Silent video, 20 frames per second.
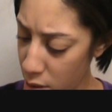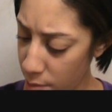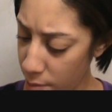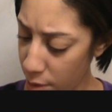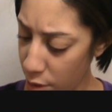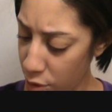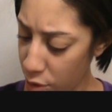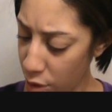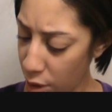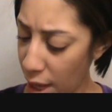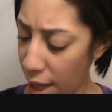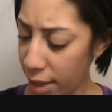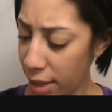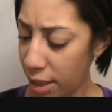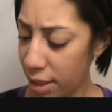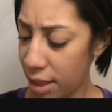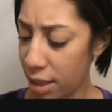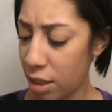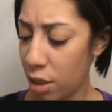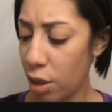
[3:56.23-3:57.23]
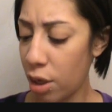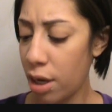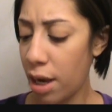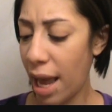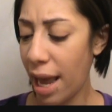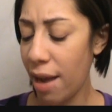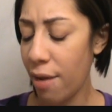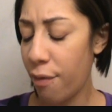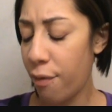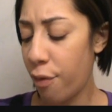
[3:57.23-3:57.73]
I'm not sure. Yeah, I think it says
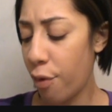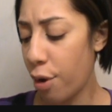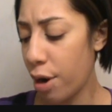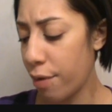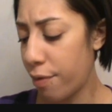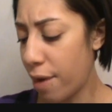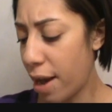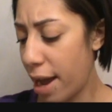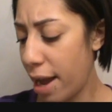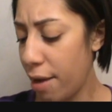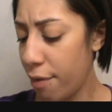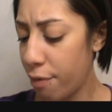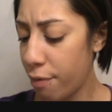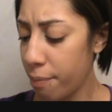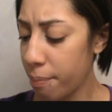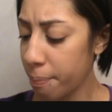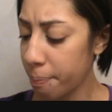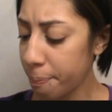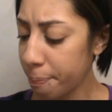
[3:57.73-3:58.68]
light 4 to 5.